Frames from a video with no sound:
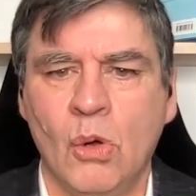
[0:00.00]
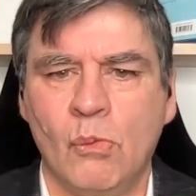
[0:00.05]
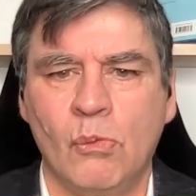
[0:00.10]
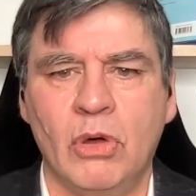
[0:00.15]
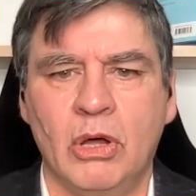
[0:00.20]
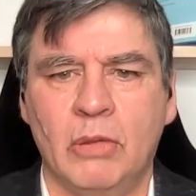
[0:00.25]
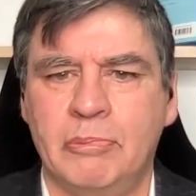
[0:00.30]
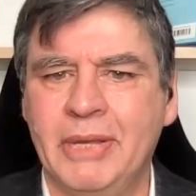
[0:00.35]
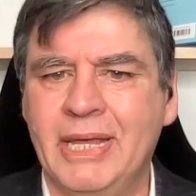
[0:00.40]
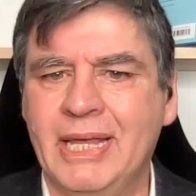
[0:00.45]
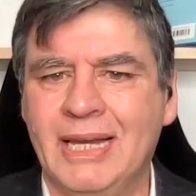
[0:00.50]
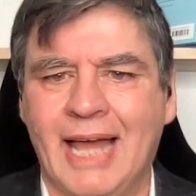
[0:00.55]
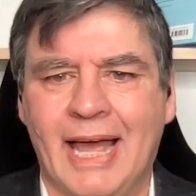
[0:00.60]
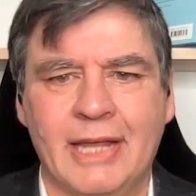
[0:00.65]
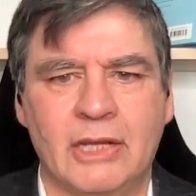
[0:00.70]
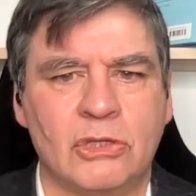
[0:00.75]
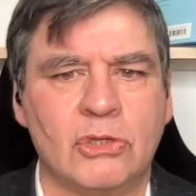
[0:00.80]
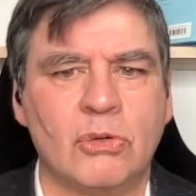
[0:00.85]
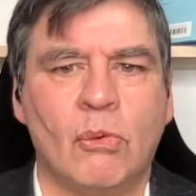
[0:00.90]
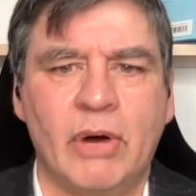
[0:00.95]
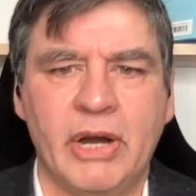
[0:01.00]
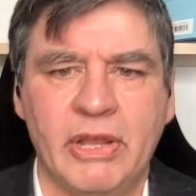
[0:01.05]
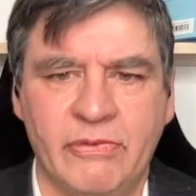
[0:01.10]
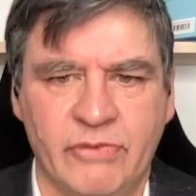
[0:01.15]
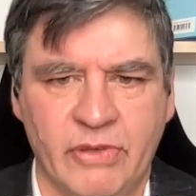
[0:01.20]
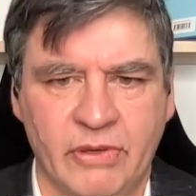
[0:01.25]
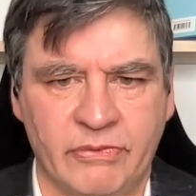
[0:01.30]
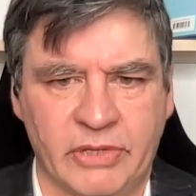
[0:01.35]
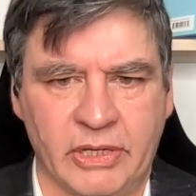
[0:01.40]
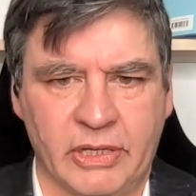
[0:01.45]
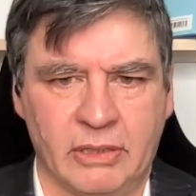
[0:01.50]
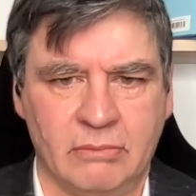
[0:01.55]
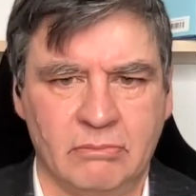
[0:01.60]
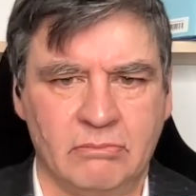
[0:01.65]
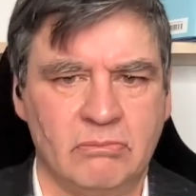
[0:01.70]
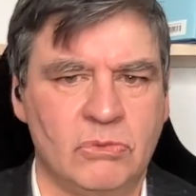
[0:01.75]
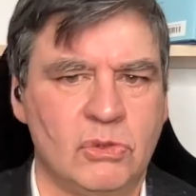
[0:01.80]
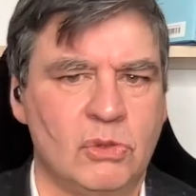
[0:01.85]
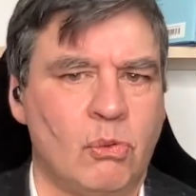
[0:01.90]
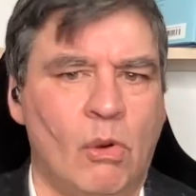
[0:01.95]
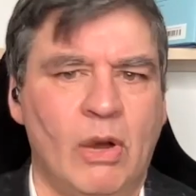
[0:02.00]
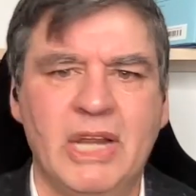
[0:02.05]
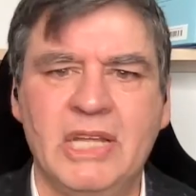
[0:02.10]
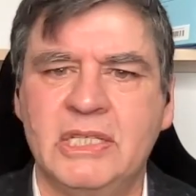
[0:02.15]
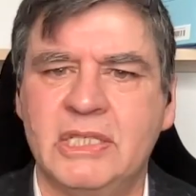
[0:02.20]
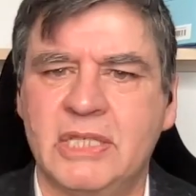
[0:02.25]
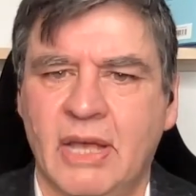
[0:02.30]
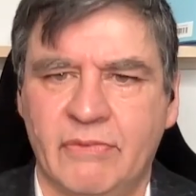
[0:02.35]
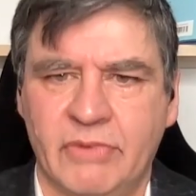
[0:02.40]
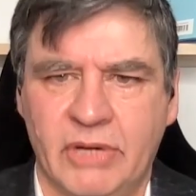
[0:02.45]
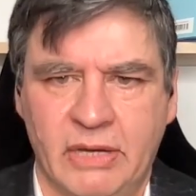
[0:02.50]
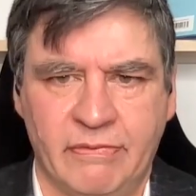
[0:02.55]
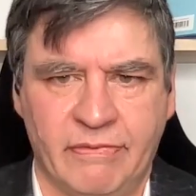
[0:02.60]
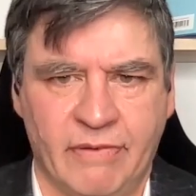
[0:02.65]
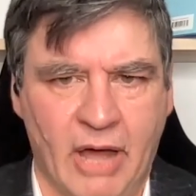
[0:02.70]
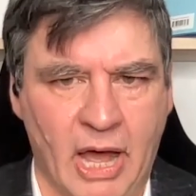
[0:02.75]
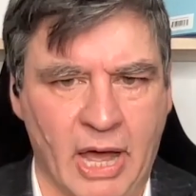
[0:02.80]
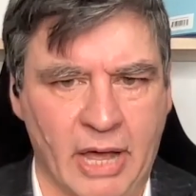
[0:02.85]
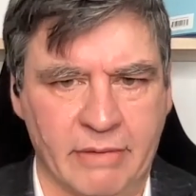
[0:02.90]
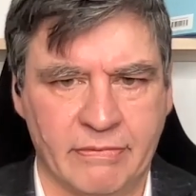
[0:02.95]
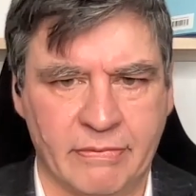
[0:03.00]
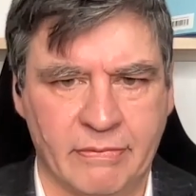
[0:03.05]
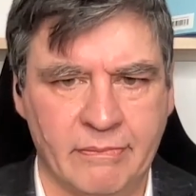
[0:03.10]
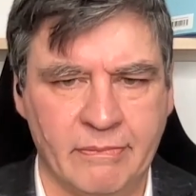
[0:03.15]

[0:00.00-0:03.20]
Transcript: will be like 2050, 2075.